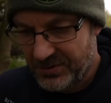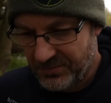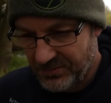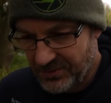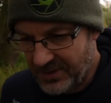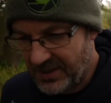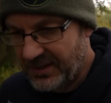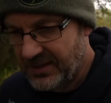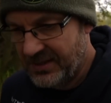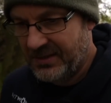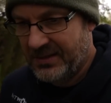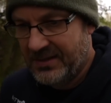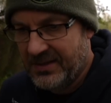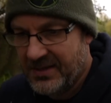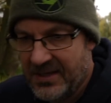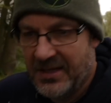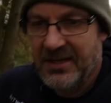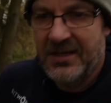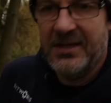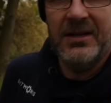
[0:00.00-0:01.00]
to
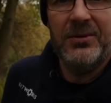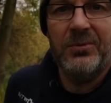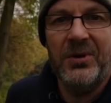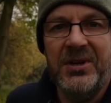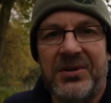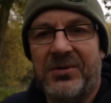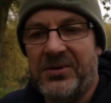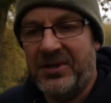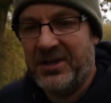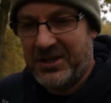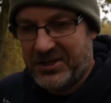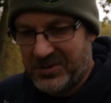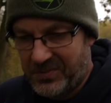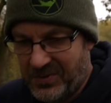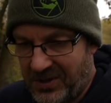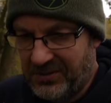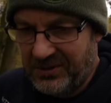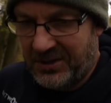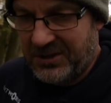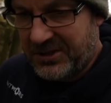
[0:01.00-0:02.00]
winter on here, to
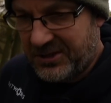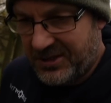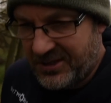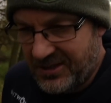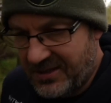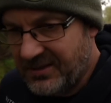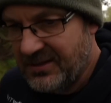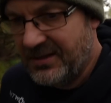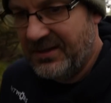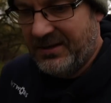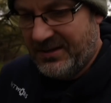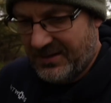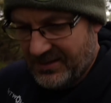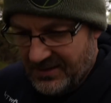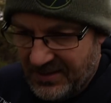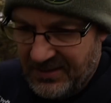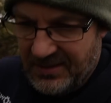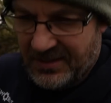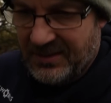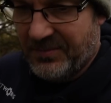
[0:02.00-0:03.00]
be honest.
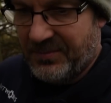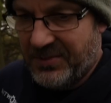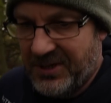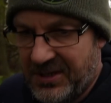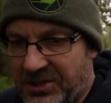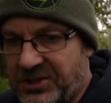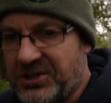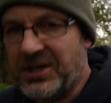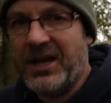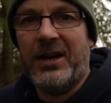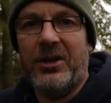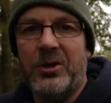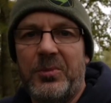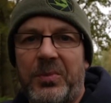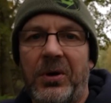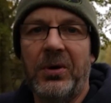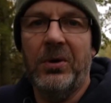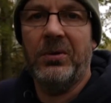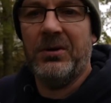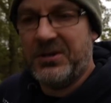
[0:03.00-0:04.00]
Being a shallow
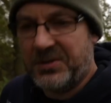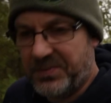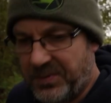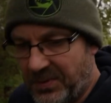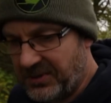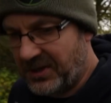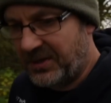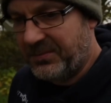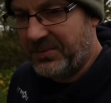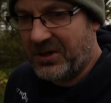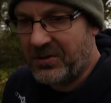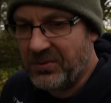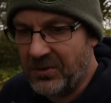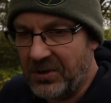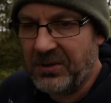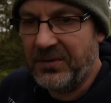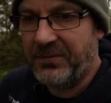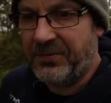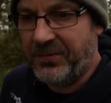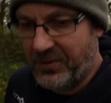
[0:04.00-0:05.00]
pool, that's probably going to be
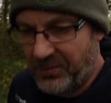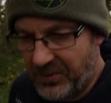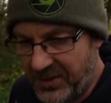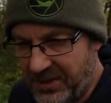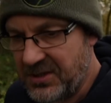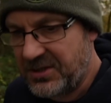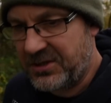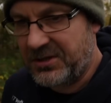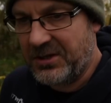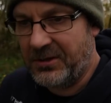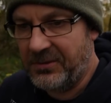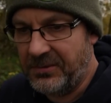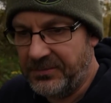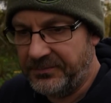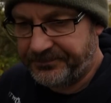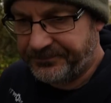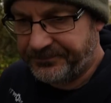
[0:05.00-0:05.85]
quite good for the winter, so